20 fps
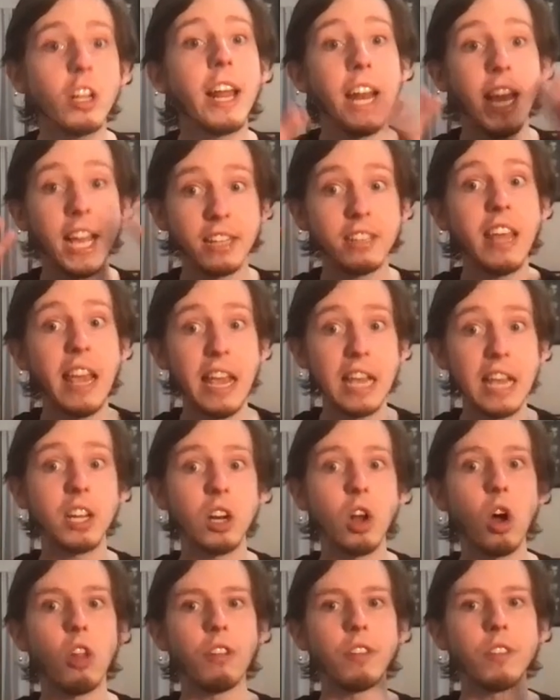and I had
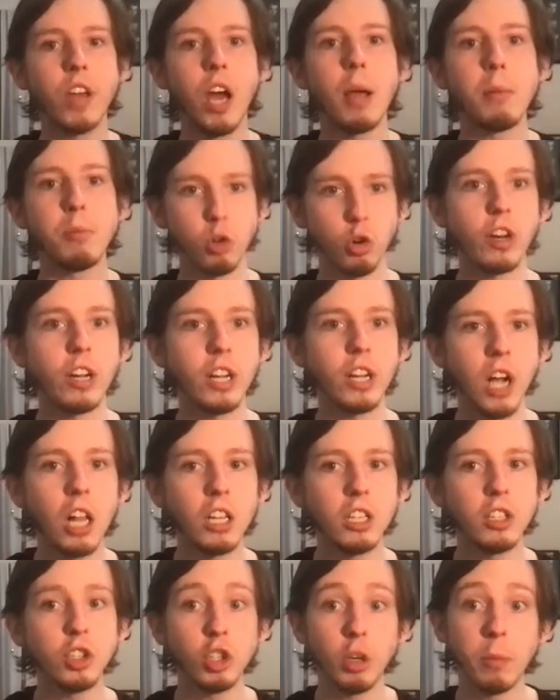taken all the time during
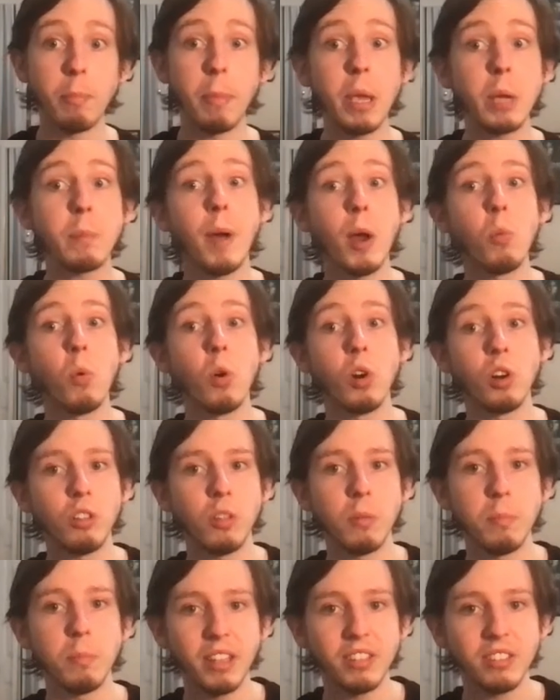college to make my work
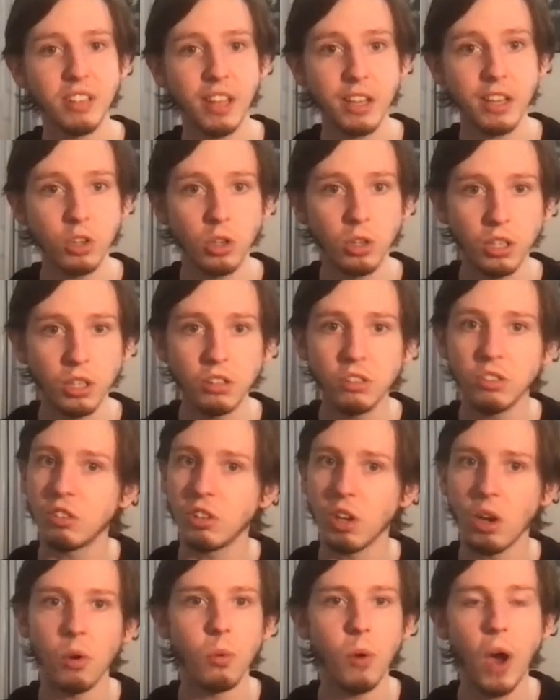the best I could,
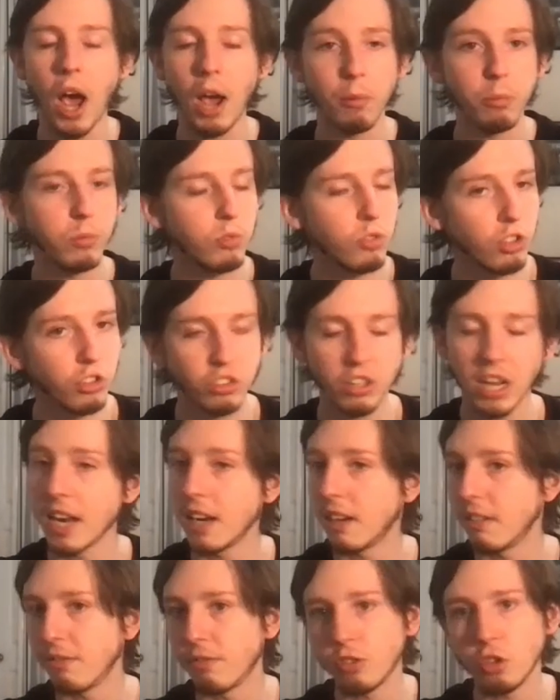so I just
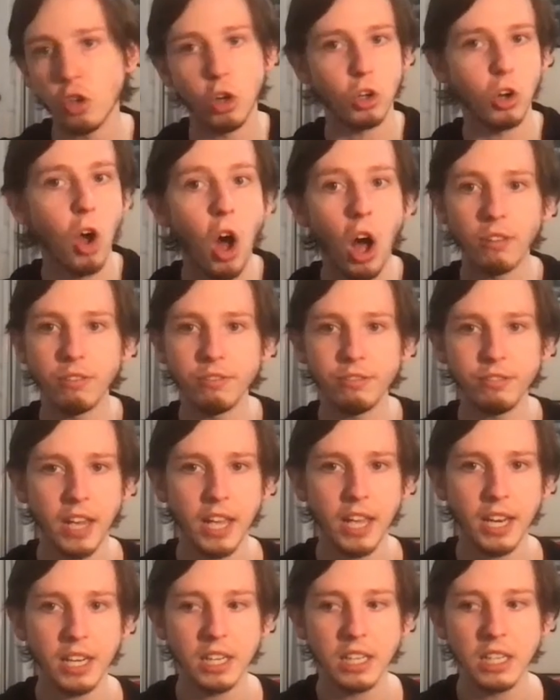kind of took off,
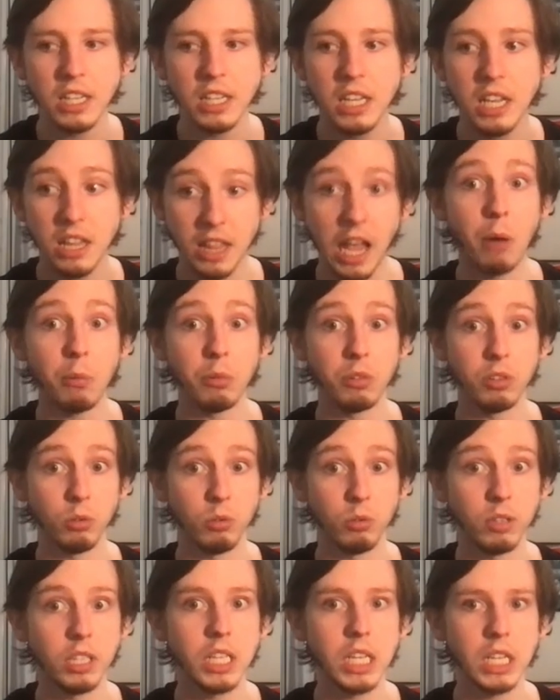and that was a
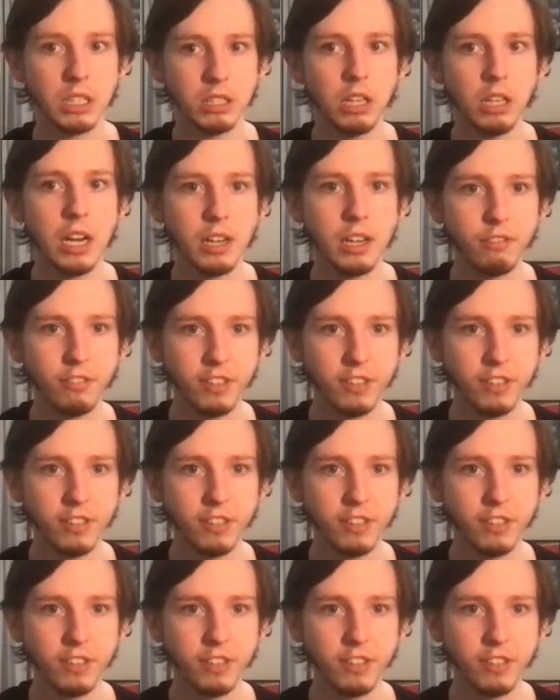really exciting